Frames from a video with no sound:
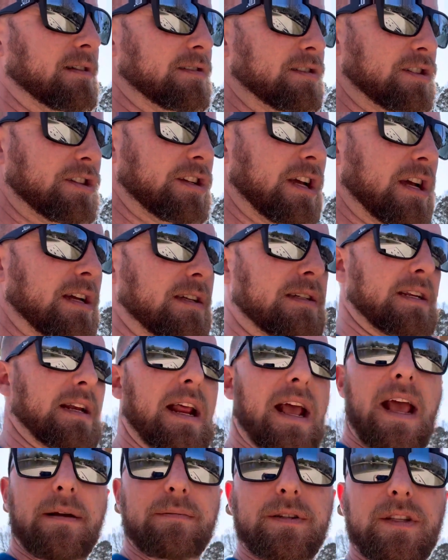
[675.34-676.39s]
just an
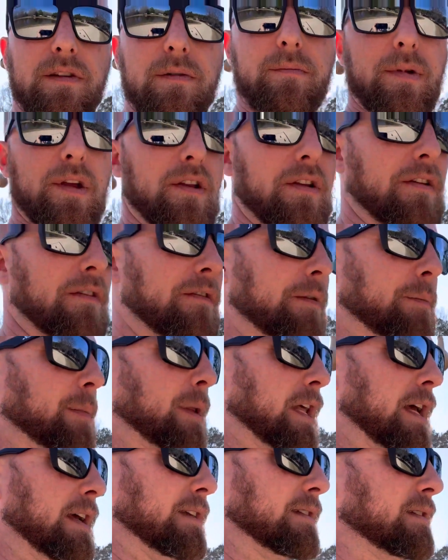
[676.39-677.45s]
absolute beauty of a
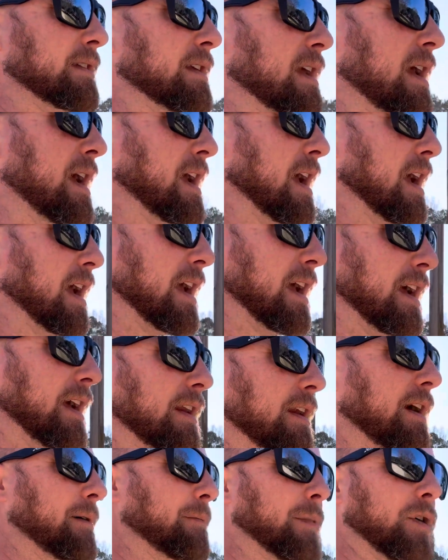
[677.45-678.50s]
place.
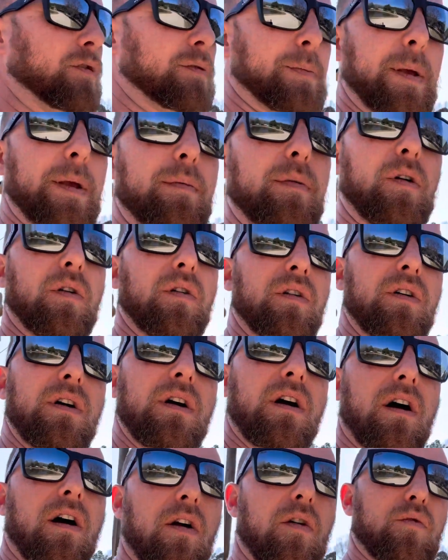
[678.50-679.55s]
And most people
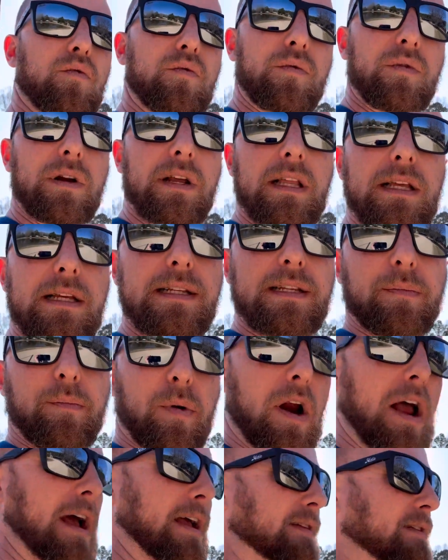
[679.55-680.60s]
are really
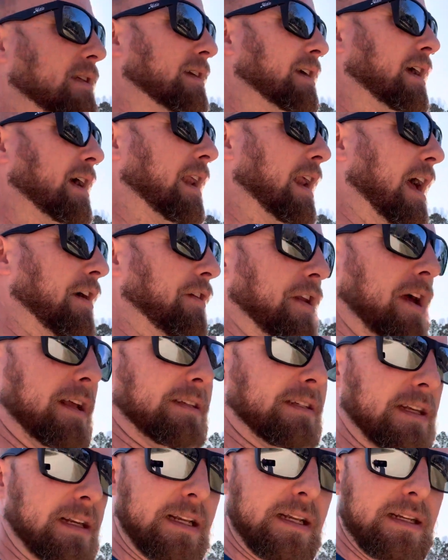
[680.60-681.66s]
surprised at how nice
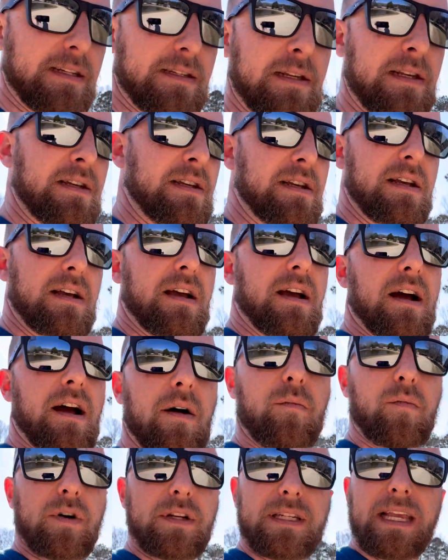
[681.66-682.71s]
it is
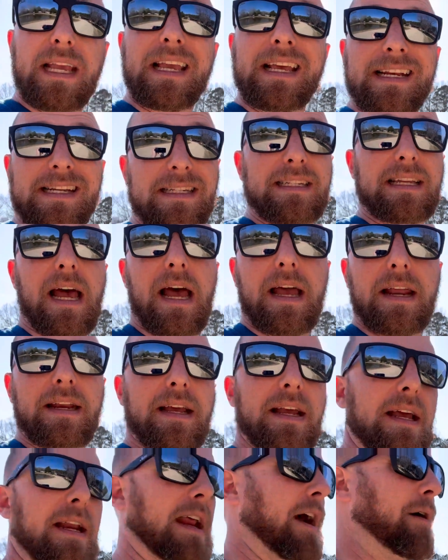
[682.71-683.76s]
once they get inside,
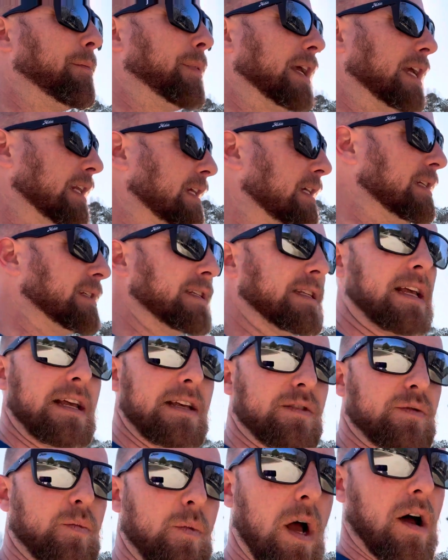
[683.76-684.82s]
and how big it is
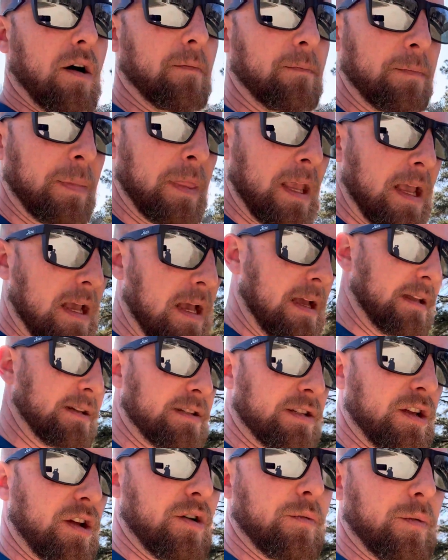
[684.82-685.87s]
as well. And
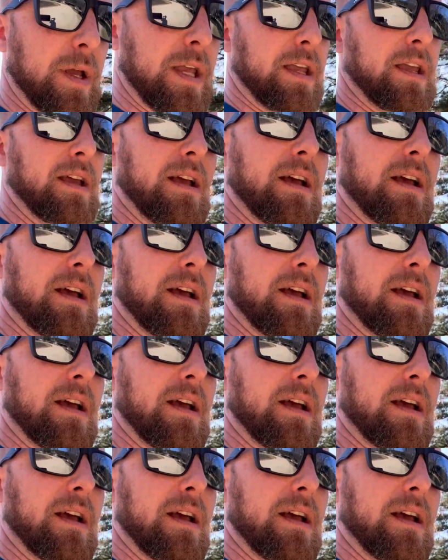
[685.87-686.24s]
so we